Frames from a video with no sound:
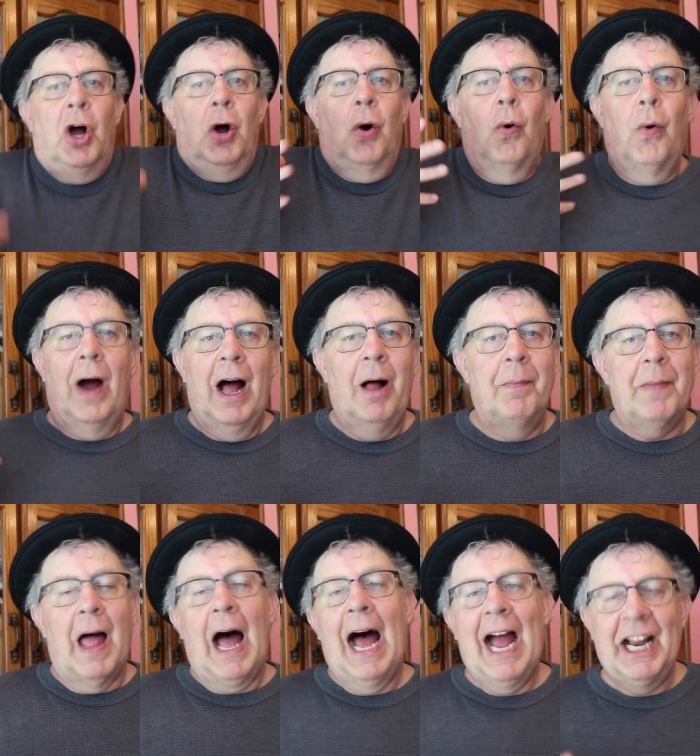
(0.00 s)

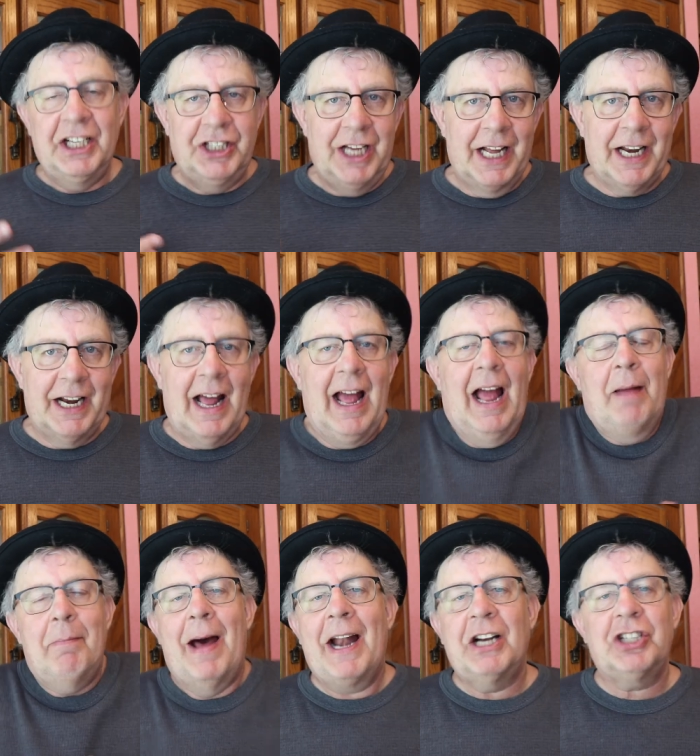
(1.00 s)
Well, I did it. I
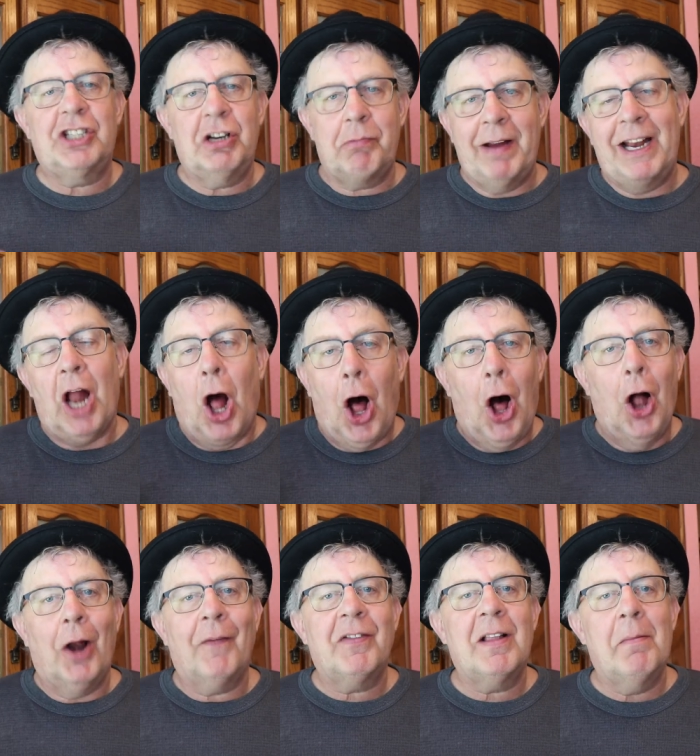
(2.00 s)
managed to read
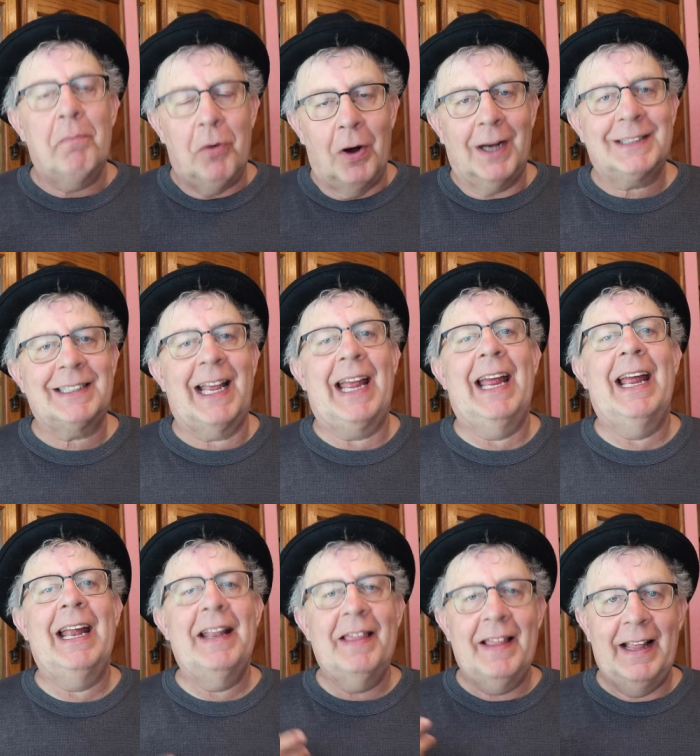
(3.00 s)
all of the books
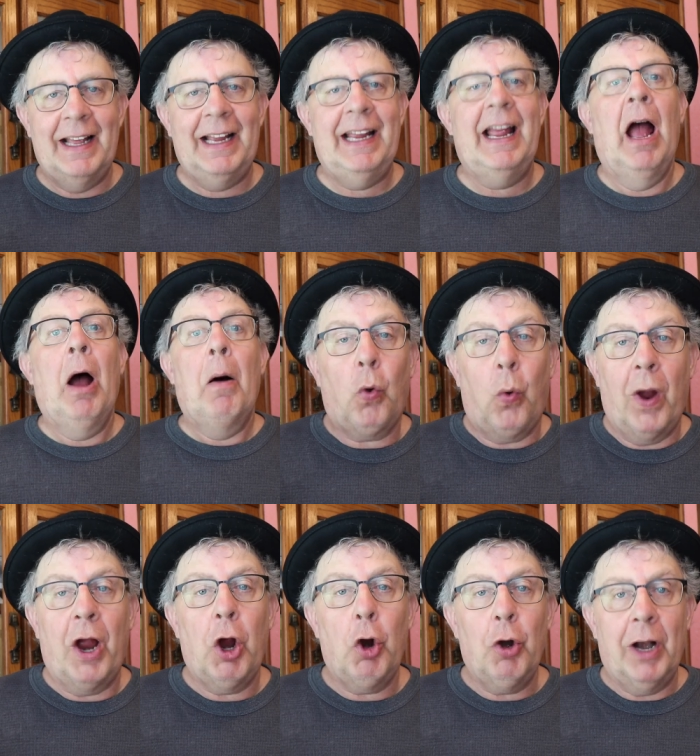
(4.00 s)
in the
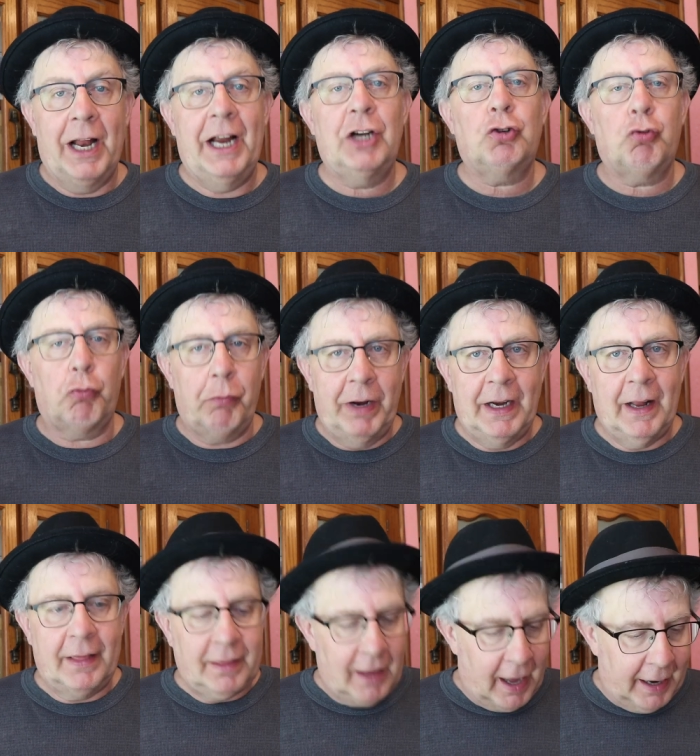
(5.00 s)
Queer Lit
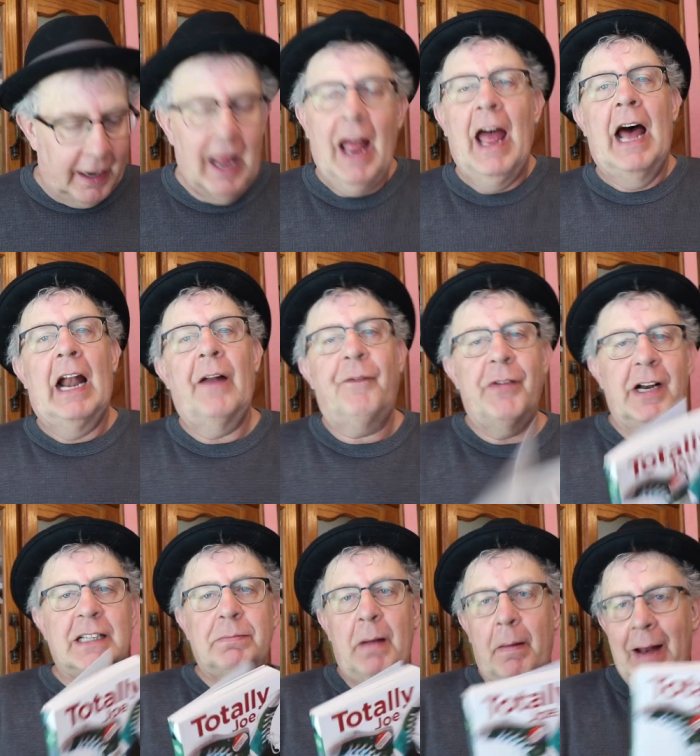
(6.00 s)
Readathon. And I
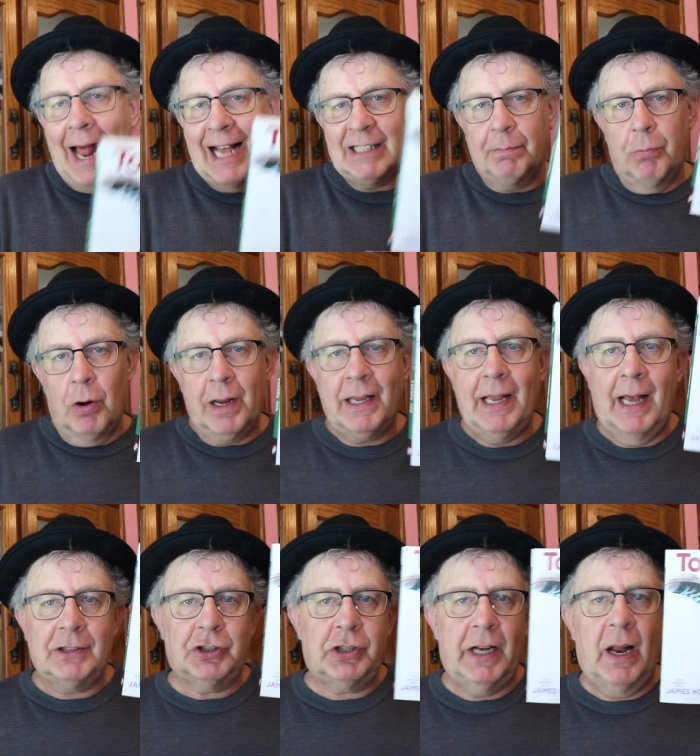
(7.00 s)
finished my last book
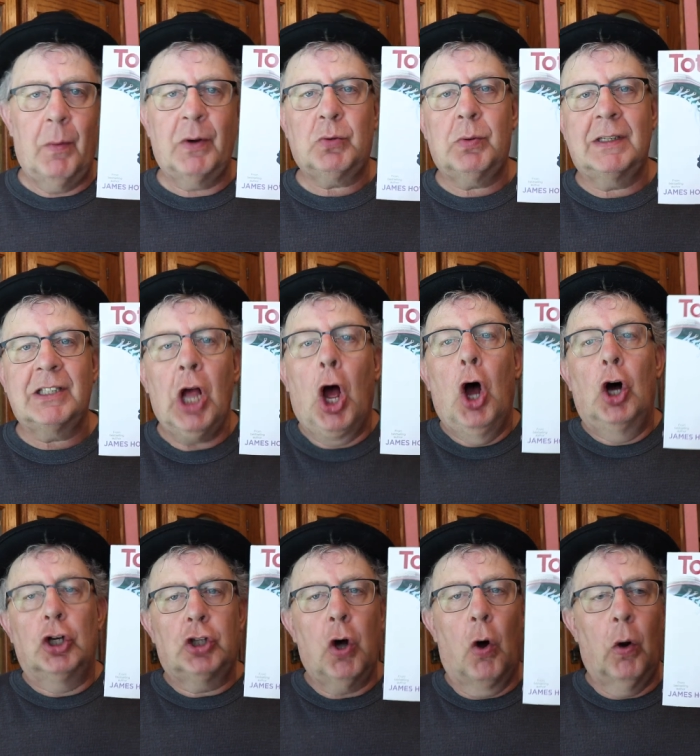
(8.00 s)
yesterday, which was
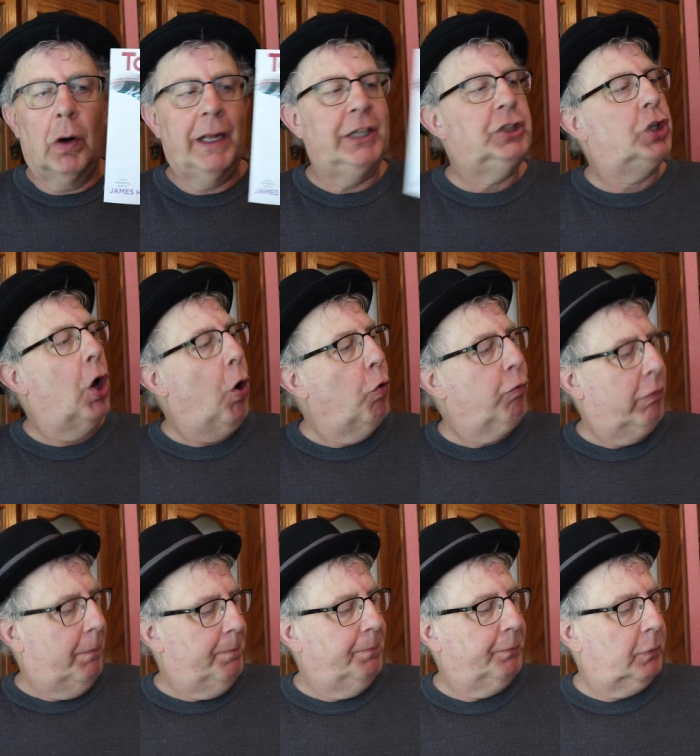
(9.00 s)
Totally
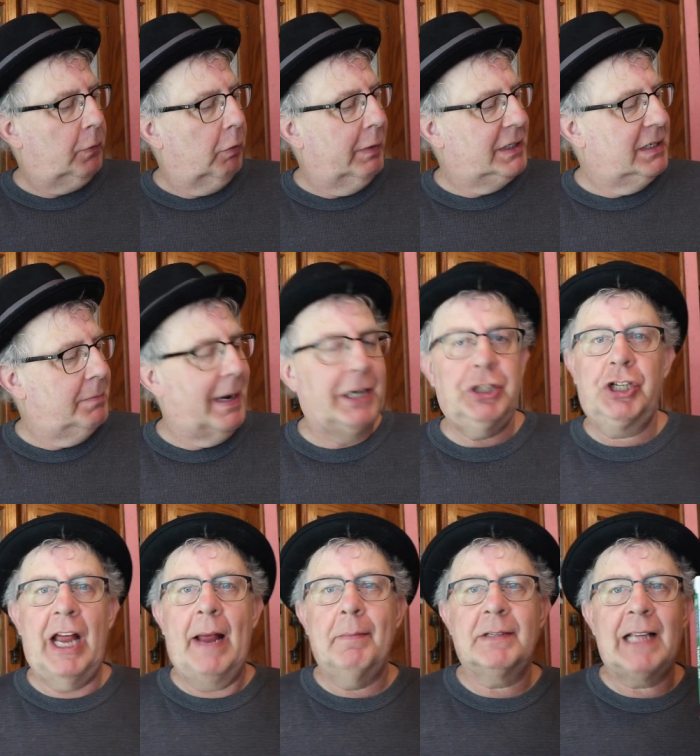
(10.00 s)
Joe, which is by
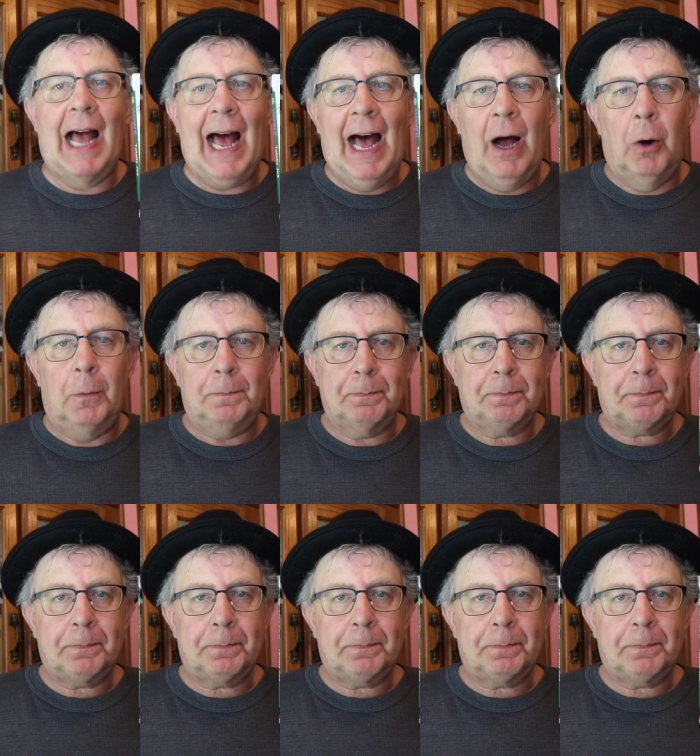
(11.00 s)
James Howe.